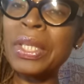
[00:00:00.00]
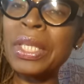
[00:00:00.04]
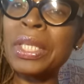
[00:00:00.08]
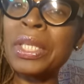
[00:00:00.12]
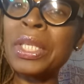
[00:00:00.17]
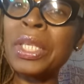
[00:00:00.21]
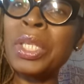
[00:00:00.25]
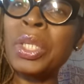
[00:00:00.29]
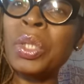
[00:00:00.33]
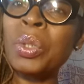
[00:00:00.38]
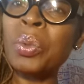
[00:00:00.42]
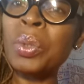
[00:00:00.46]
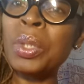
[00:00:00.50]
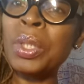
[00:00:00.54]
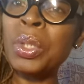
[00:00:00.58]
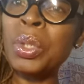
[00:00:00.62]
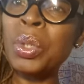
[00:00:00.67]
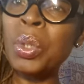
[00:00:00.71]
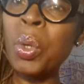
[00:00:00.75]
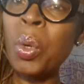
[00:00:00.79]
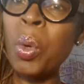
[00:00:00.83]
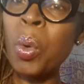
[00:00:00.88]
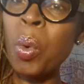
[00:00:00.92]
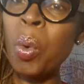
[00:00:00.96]
It equals
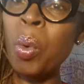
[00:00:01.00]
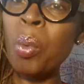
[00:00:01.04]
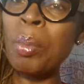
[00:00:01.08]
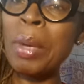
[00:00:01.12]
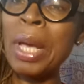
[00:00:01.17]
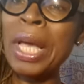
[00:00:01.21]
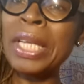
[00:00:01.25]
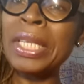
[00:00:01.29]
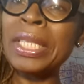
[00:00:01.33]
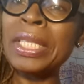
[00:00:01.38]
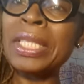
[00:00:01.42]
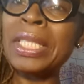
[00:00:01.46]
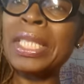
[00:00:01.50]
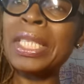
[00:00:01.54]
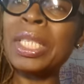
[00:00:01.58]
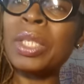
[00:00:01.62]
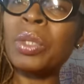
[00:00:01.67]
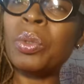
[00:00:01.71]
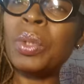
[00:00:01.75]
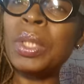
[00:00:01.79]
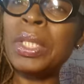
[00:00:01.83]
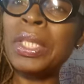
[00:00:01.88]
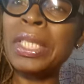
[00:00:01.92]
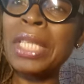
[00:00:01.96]
home, and it
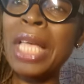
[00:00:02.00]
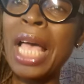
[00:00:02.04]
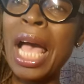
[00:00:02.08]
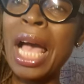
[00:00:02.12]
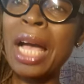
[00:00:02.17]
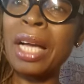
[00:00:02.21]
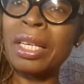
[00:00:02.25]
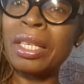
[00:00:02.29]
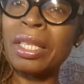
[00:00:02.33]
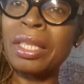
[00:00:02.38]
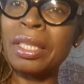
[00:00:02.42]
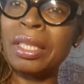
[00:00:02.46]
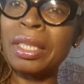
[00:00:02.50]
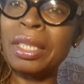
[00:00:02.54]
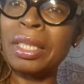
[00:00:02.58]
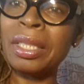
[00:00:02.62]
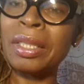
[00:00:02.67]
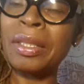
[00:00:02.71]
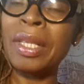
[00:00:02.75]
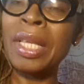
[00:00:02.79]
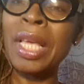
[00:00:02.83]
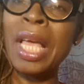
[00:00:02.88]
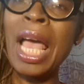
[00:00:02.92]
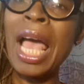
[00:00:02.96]
equals anchor.
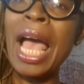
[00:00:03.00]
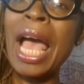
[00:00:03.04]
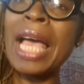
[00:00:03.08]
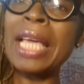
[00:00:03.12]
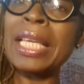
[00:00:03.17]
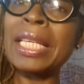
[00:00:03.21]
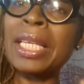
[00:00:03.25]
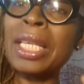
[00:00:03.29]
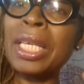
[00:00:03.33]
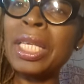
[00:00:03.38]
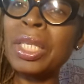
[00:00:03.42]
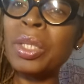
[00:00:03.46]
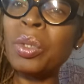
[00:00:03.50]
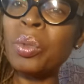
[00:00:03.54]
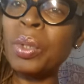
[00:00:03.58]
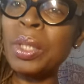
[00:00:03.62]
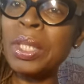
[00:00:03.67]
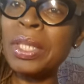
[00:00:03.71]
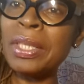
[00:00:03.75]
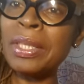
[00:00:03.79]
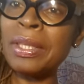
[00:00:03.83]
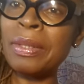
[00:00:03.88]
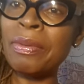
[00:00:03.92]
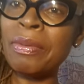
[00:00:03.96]
It
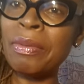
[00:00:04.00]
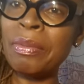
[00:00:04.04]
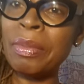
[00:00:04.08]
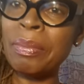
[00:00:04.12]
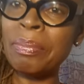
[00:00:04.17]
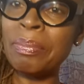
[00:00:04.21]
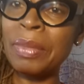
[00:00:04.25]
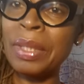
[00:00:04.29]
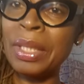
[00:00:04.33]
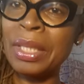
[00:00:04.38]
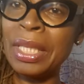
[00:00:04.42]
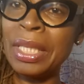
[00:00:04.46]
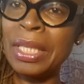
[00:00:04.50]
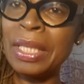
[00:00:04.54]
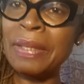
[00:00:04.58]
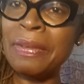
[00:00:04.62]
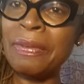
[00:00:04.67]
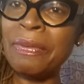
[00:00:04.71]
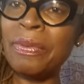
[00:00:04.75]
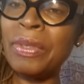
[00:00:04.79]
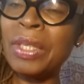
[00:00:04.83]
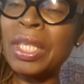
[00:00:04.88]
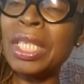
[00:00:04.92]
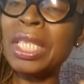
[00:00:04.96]
equals
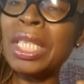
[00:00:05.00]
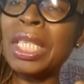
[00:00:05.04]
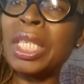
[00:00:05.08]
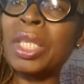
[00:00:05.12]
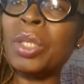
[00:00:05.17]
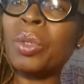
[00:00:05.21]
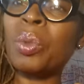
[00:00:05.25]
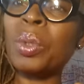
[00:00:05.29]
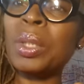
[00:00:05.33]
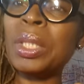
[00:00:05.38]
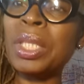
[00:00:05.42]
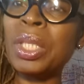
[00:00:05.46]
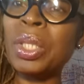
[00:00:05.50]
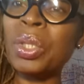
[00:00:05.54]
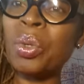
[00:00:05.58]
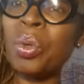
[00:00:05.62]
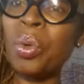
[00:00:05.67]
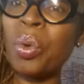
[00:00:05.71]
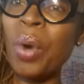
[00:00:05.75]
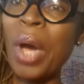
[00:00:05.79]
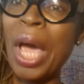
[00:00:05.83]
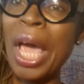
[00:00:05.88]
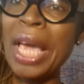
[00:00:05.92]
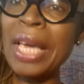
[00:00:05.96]
Eve. It equals
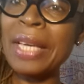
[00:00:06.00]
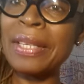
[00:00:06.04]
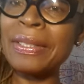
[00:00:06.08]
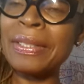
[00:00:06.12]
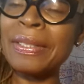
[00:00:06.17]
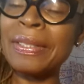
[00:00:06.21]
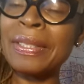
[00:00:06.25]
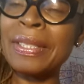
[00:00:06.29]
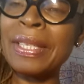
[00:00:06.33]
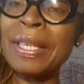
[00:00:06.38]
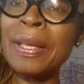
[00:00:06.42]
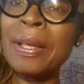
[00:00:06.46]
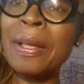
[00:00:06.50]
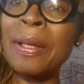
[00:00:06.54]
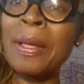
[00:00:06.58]
Christ.